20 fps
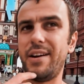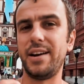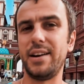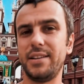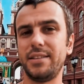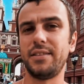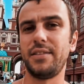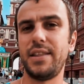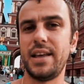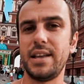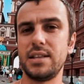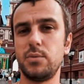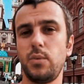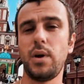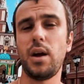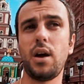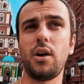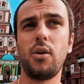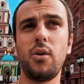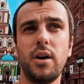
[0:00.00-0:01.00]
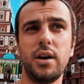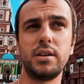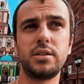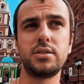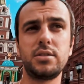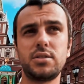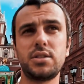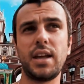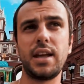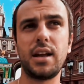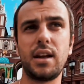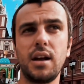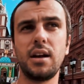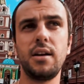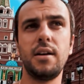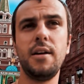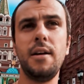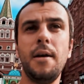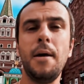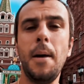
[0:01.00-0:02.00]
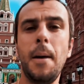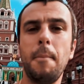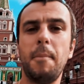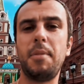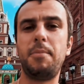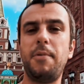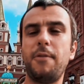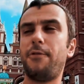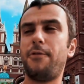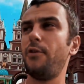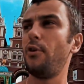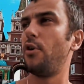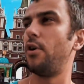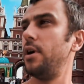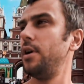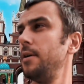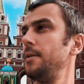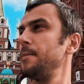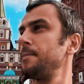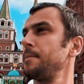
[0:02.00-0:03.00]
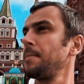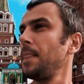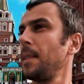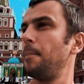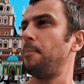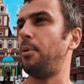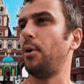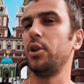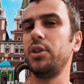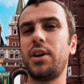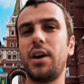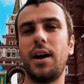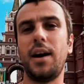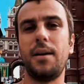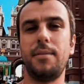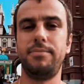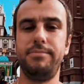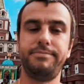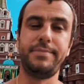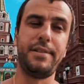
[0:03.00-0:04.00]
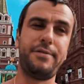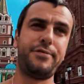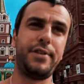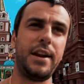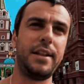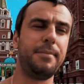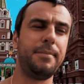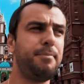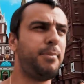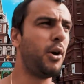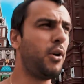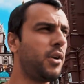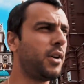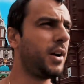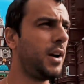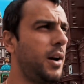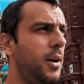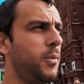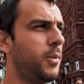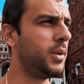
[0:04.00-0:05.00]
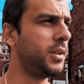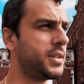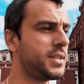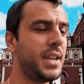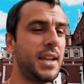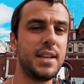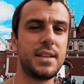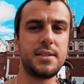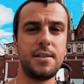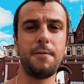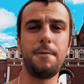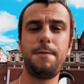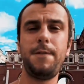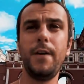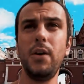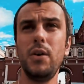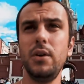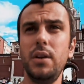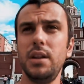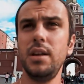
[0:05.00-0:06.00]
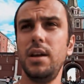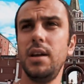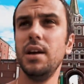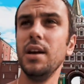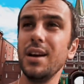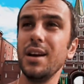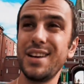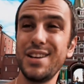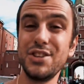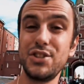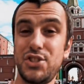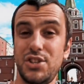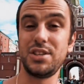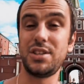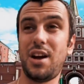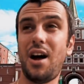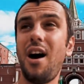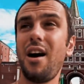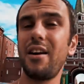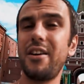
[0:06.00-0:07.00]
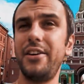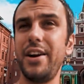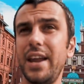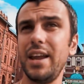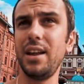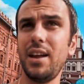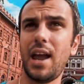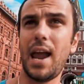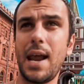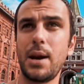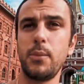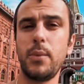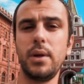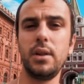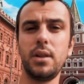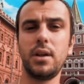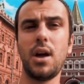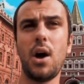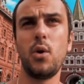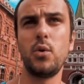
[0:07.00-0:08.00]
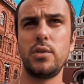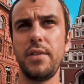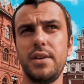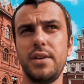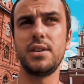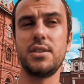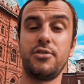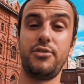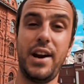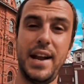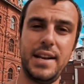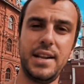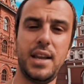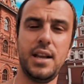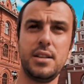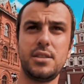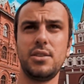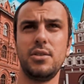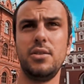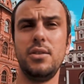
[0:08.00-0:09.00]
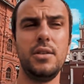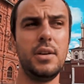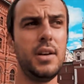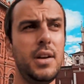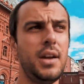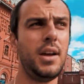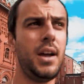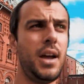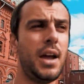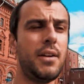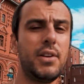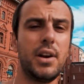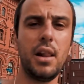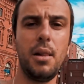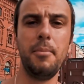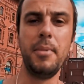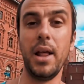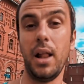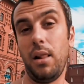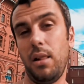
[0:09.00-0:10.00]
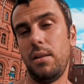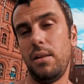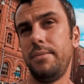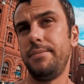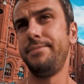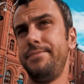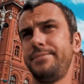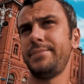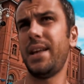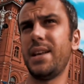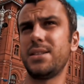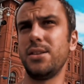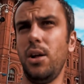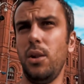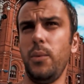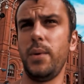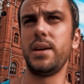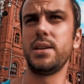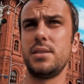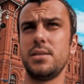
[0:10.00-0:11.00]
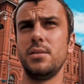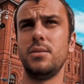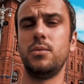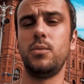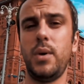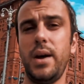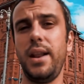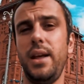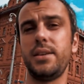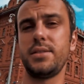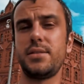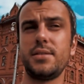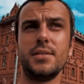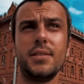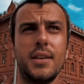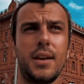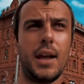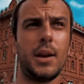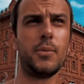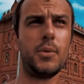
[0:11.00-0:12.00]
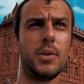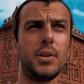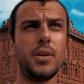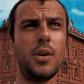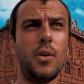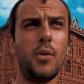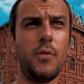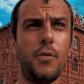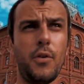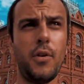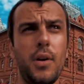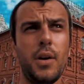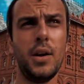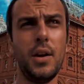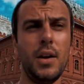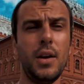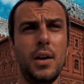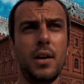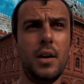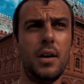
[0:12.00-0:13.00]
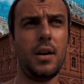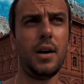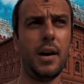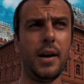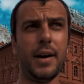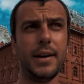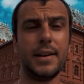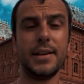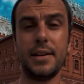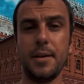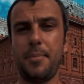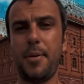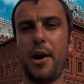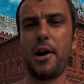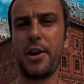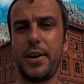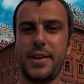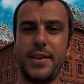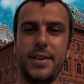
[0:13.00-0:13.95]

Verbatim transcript: And that's where I'm going to take, but before, Ponka, my friend Ponka will take some food because she's hungry and we'll go to the Red here to have a little meal. As always, what else can we go for uh, in the park?